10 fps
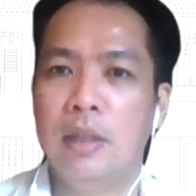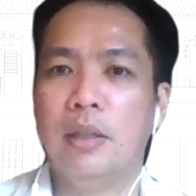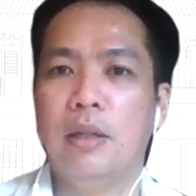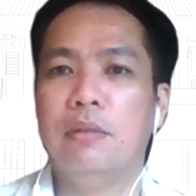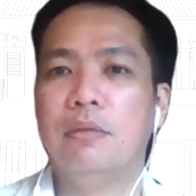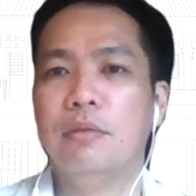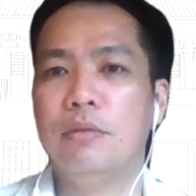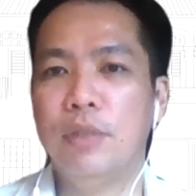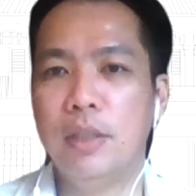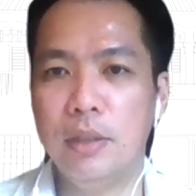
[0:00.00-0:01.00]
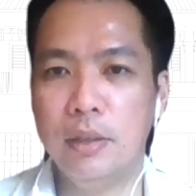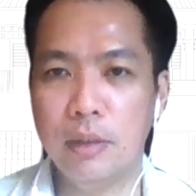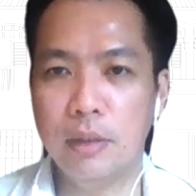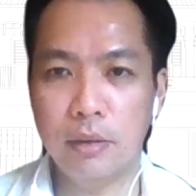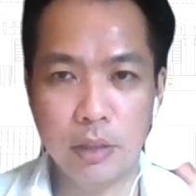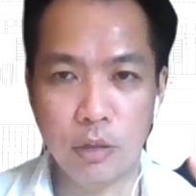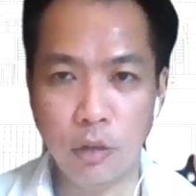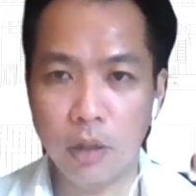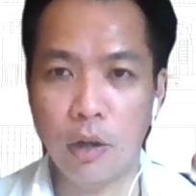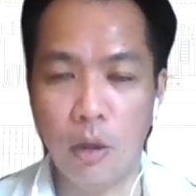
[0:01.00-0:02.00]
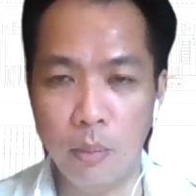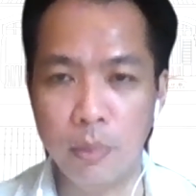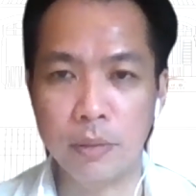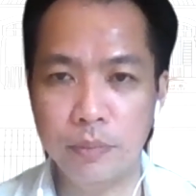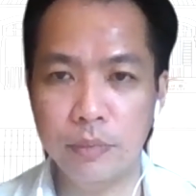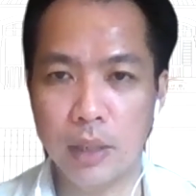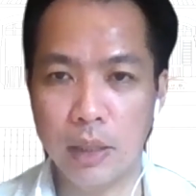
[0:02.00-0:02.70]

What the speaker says: Now, it's not common